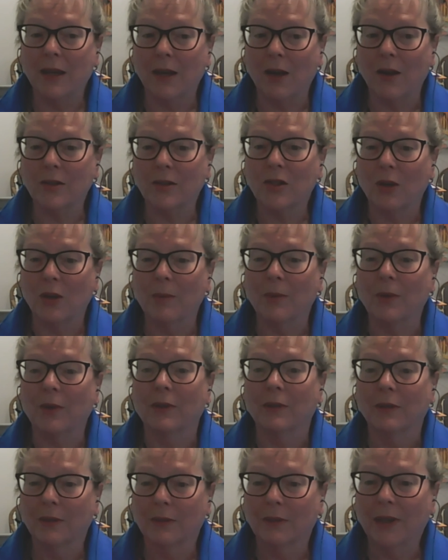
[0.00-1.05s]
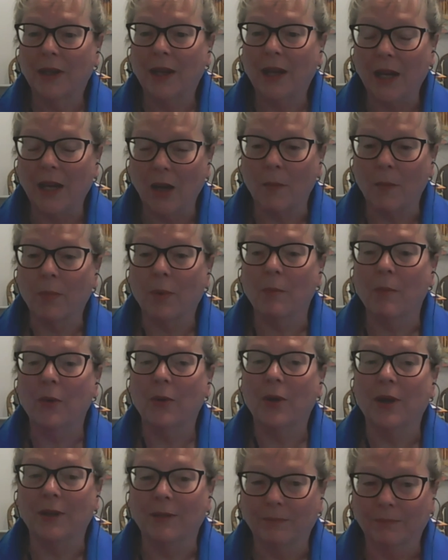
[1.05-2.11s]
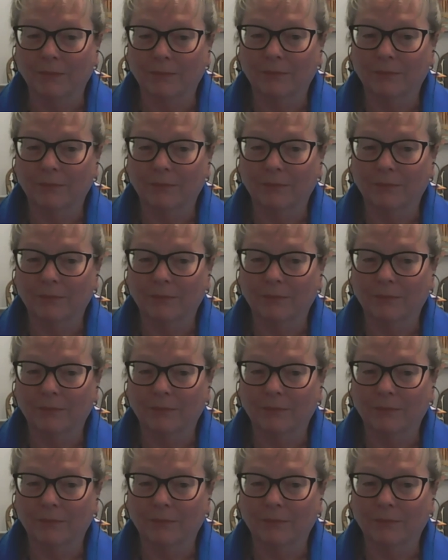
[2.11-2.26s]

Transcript: in October, he got promoted.